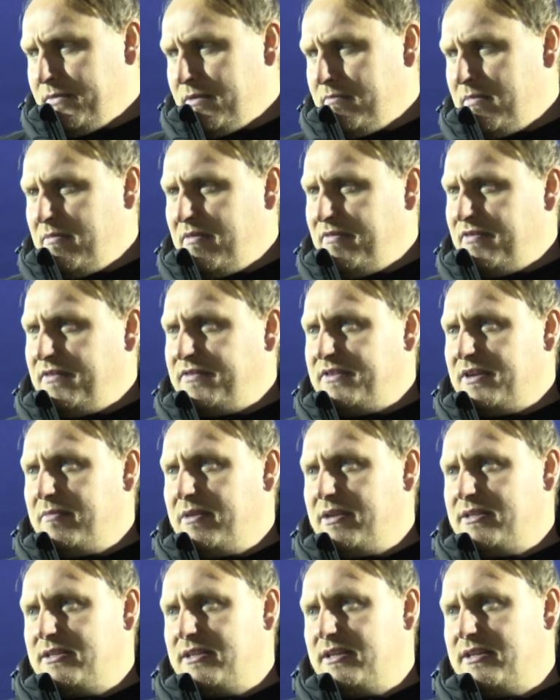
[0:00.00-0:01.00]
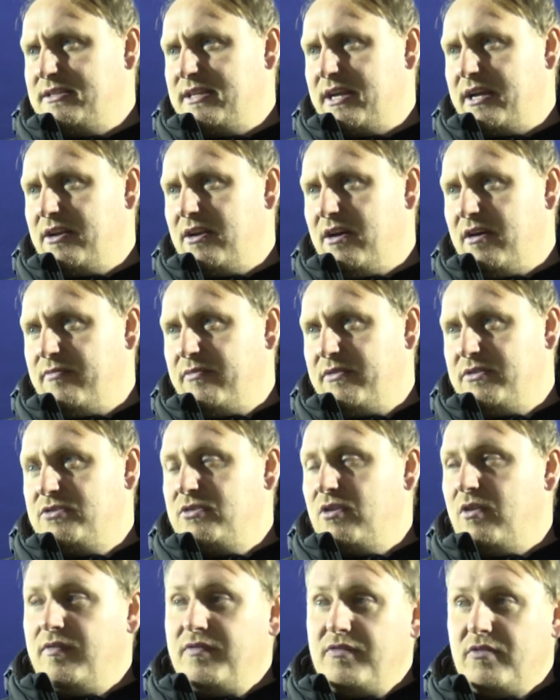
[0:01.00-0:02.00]
maybe 15 minutes into the second half, which
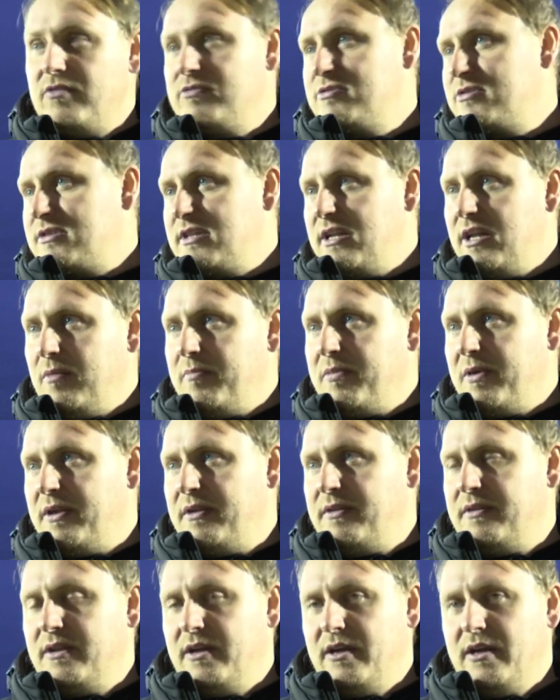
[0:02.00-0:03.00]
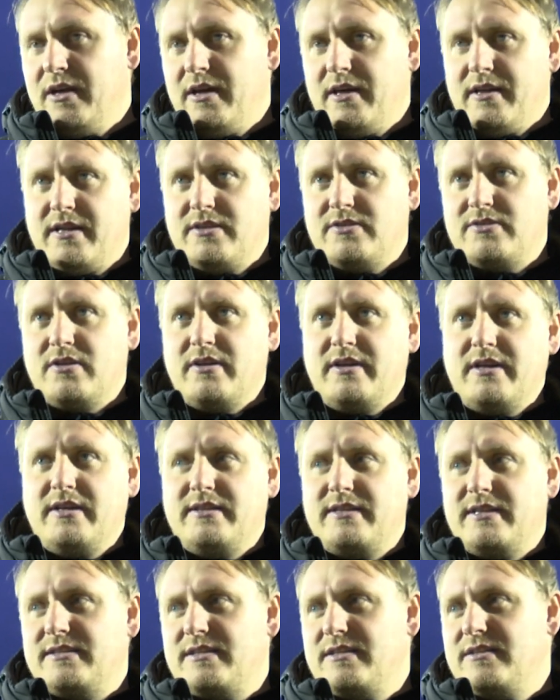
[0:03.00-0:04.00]
sort of throws us a little bit, and suddenly your
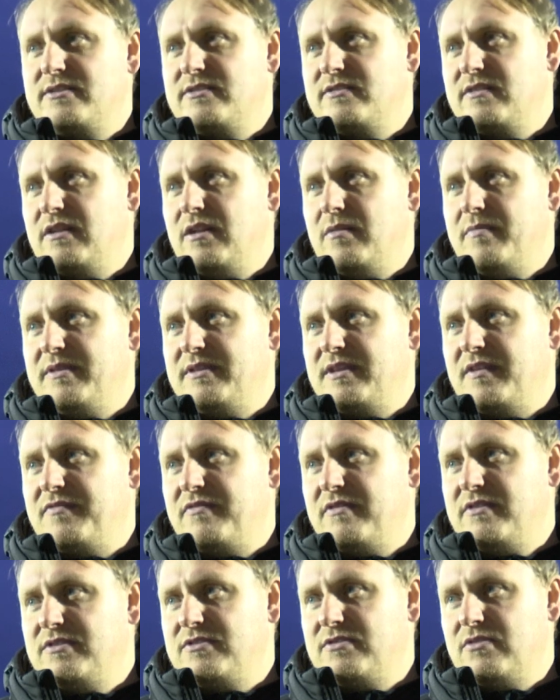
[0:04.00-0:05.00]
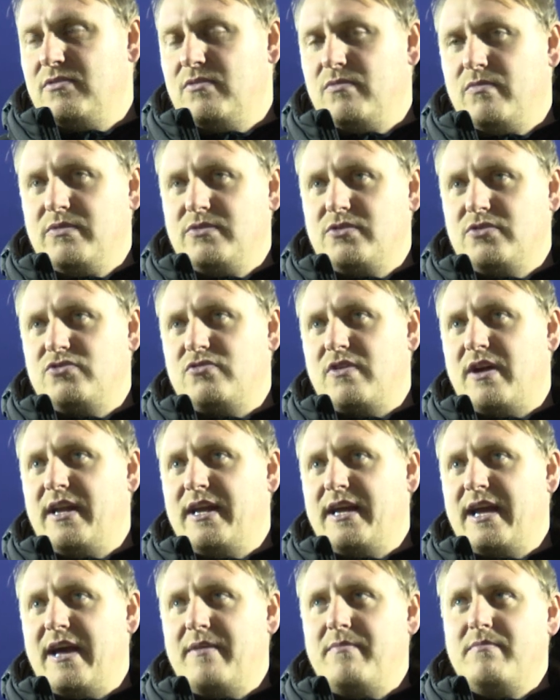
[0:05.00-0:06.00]
distance is a little bit different. So we're just trying to
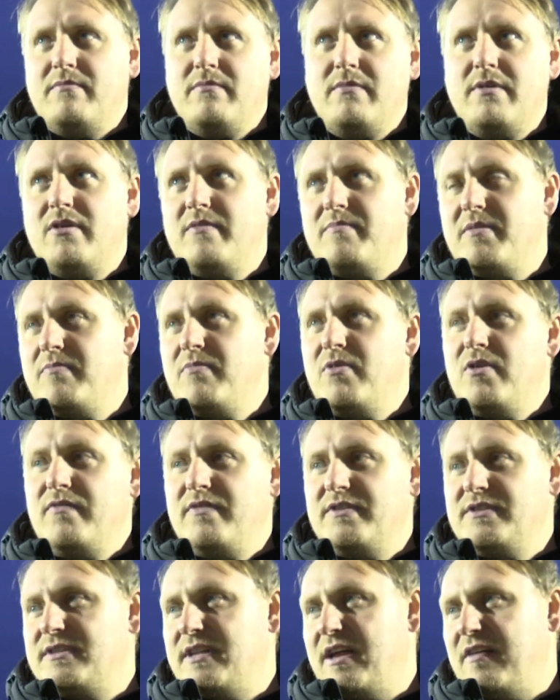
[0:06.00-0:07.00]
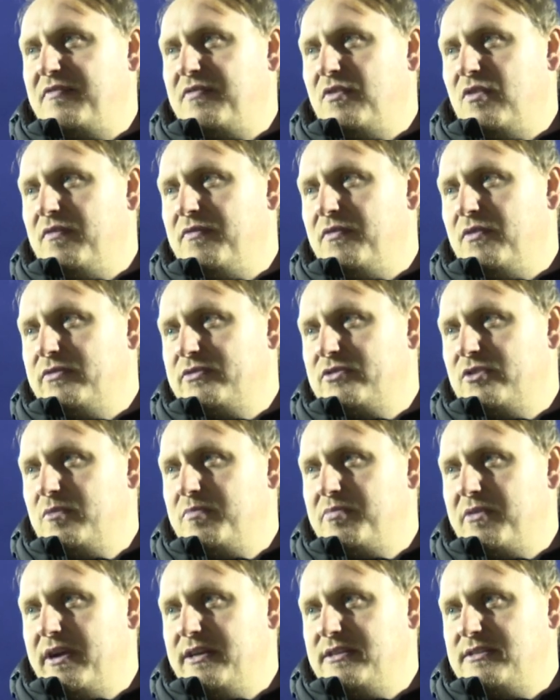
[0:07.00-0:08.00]
get, maybe move into that 4-4-2
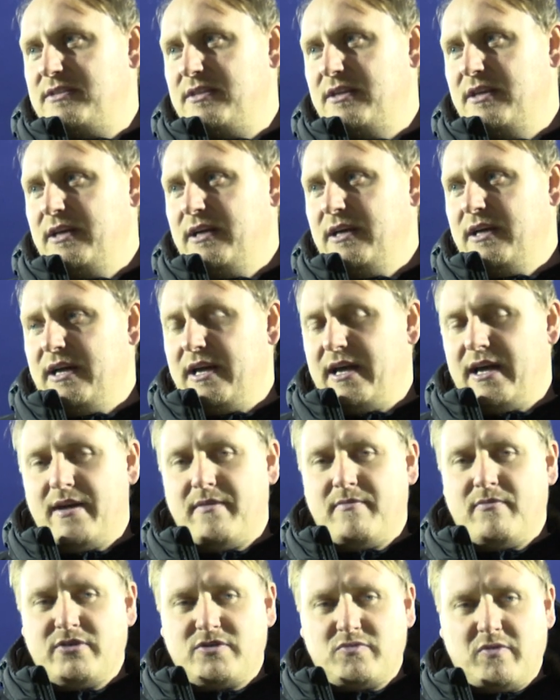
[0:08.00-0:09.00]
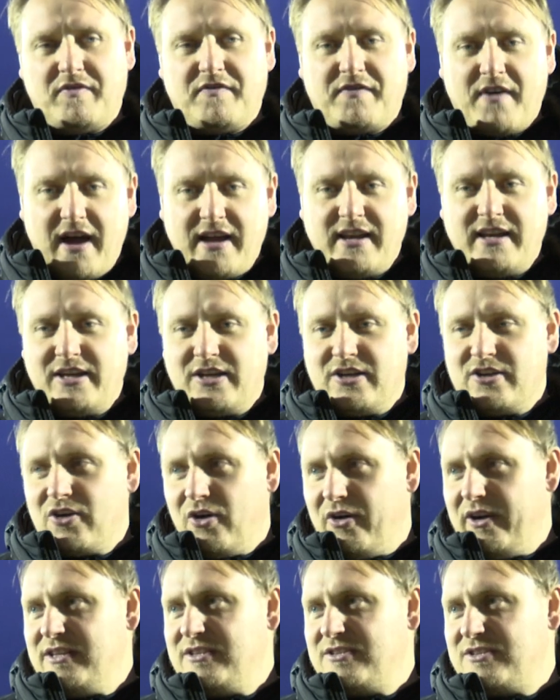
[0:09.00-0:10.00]
press, which we finally
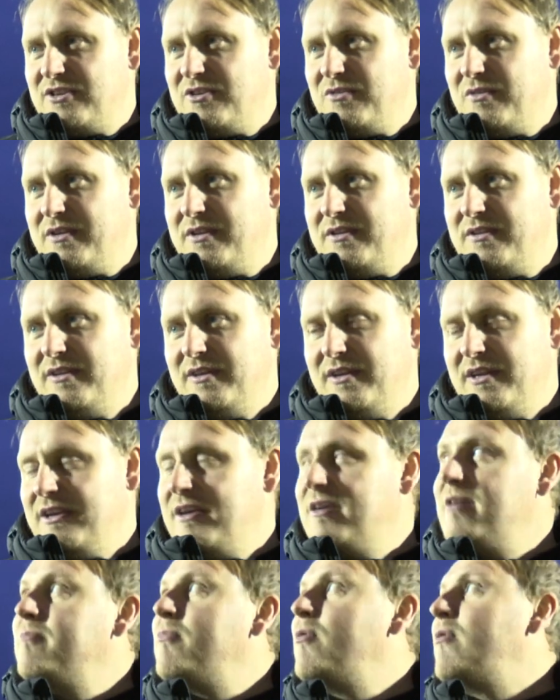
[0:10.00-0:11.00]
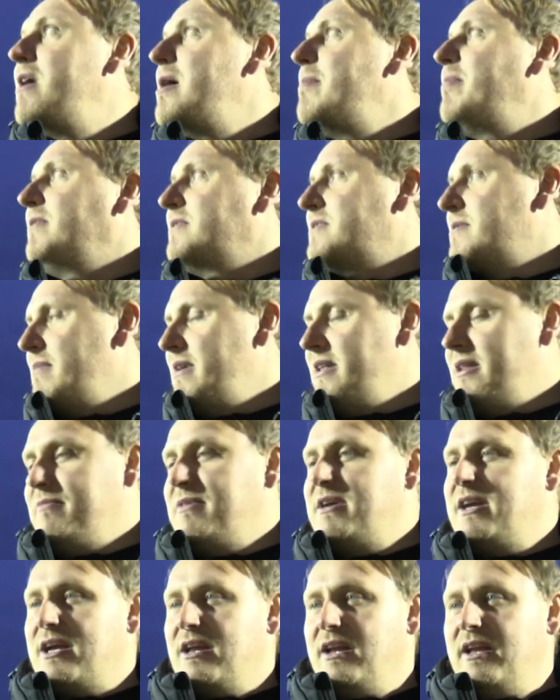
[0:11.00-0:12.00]
got into, and we're able to make them
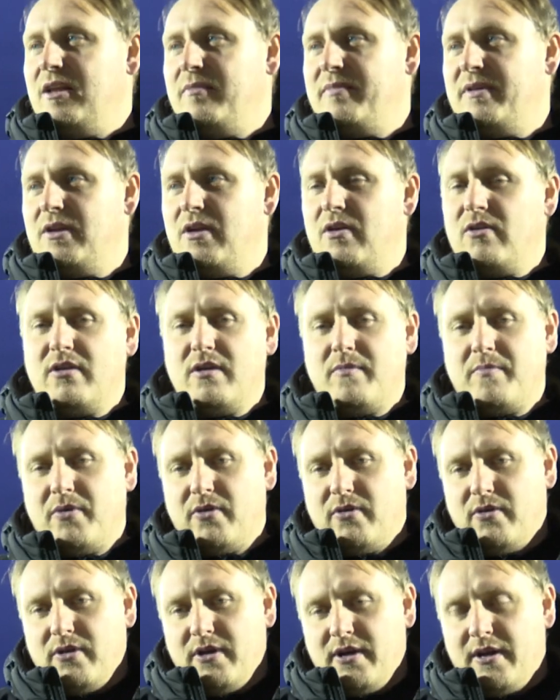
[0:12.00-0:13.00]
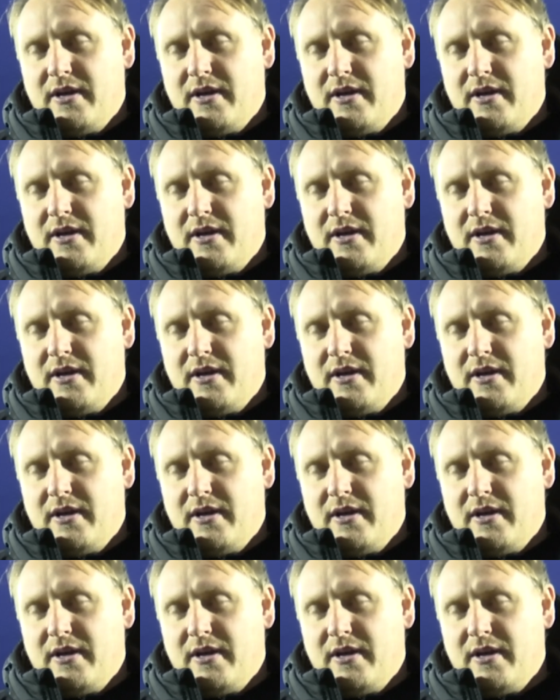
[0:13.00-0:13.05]
kick a little bit longer. But